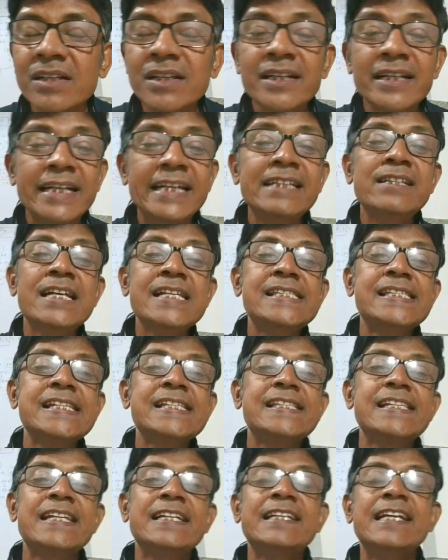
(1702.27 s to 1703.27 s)
Indus
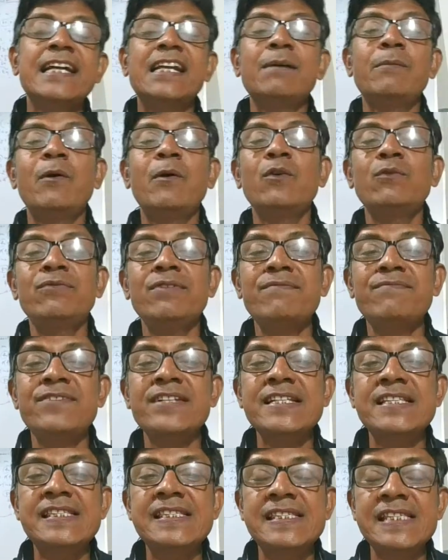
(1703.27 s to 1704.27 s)
is near about
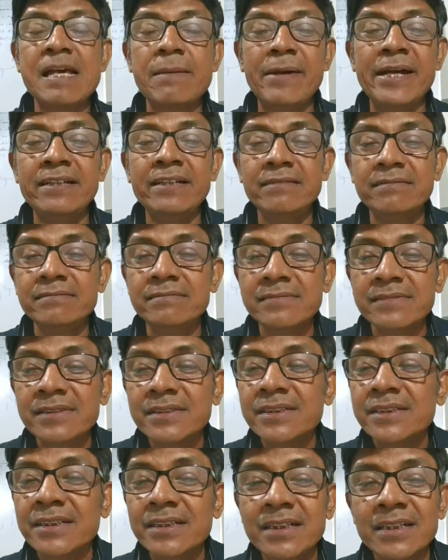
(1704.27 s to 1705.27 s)
57
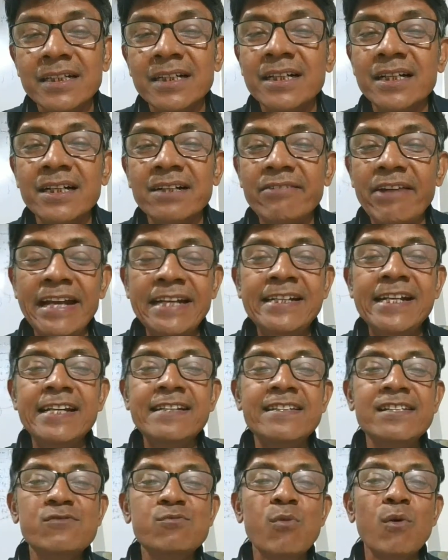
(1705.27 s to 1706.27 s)
right at
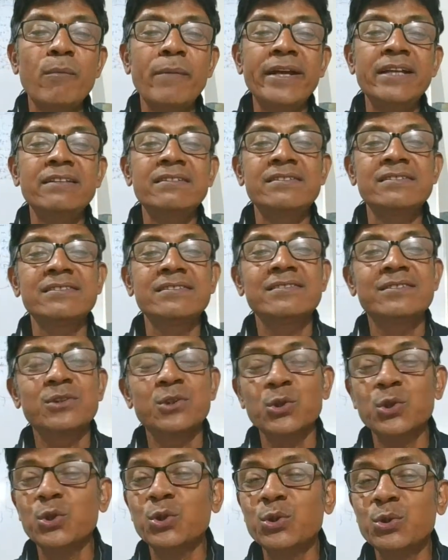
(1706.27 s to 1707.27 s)
this moment,
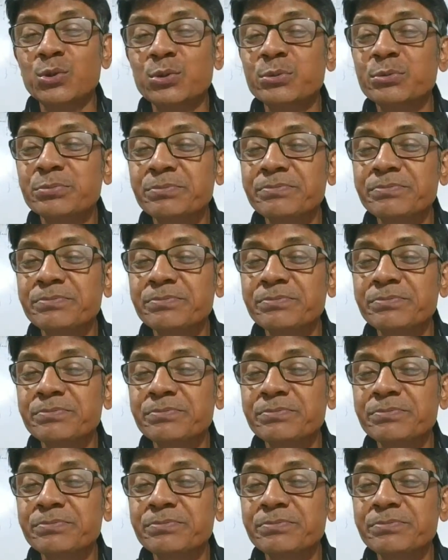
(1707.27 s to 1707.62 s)
so